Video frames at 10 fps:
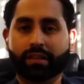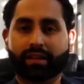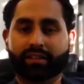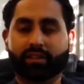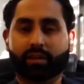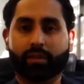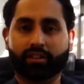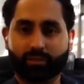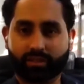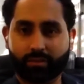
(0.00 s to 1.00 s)
And so I might
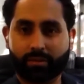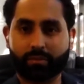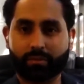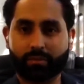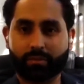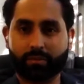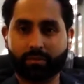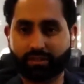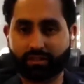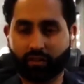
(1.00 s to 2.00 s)
as well come up with something
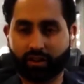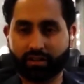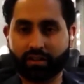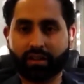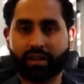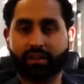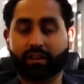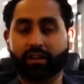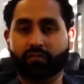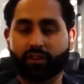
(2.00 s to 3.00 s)
new and different. And
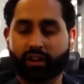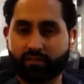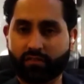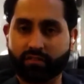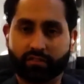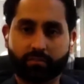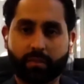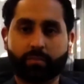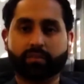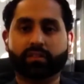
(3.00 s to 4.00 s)
I very vividly
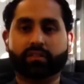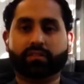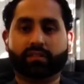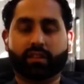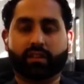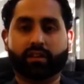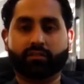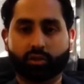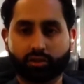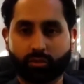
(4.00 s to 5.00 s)
remember this, that I
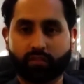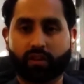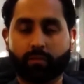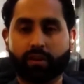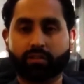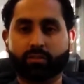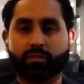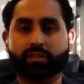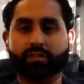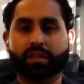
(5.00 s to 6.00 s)
talked to one of our
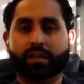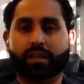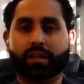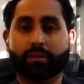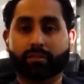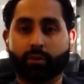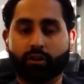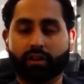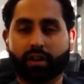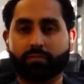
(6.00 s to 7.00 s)
mentors in the
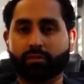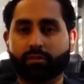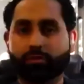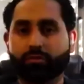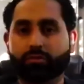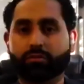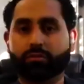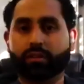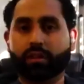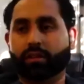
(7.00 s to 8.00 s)
program who
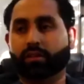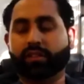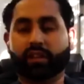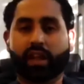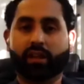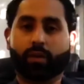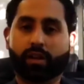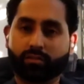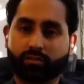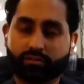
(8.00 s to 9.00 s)
said, hey, why
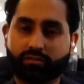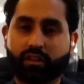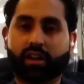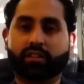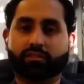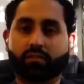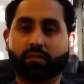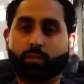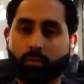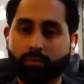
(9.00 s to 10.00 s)
don't you try and solve a
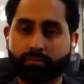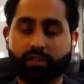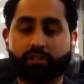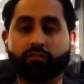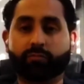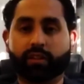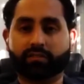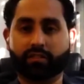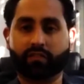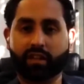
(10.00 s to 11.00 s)
problem that you've
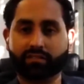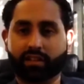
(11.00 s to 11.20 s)
personally faced?